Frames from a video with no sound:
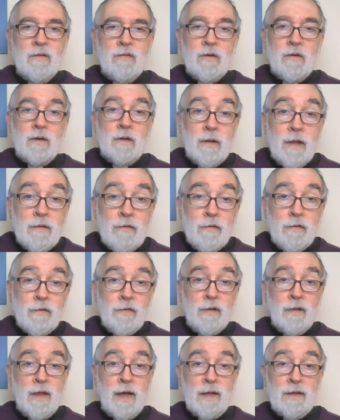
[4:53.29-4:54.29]
to cleanse
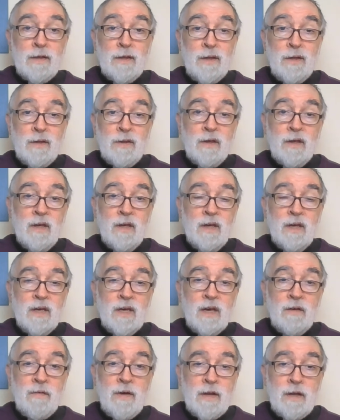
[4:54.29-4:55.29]
the land
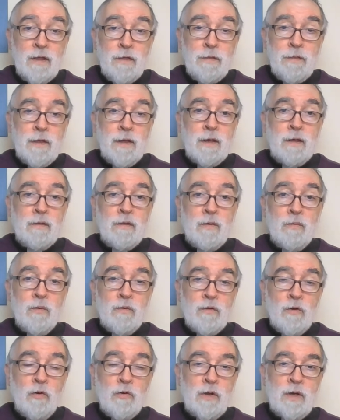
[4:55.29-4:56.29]
of anything that
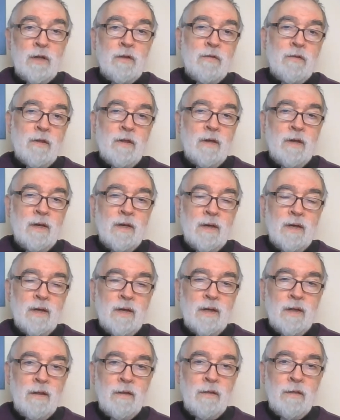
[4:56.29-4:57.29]
was on it
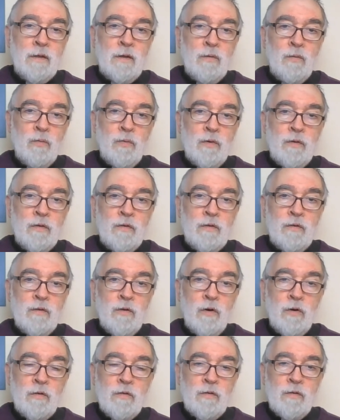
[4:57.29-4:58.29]
that was
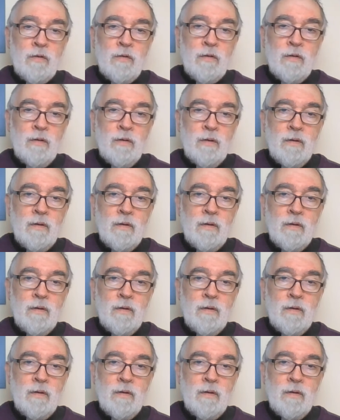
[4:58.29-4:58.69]
not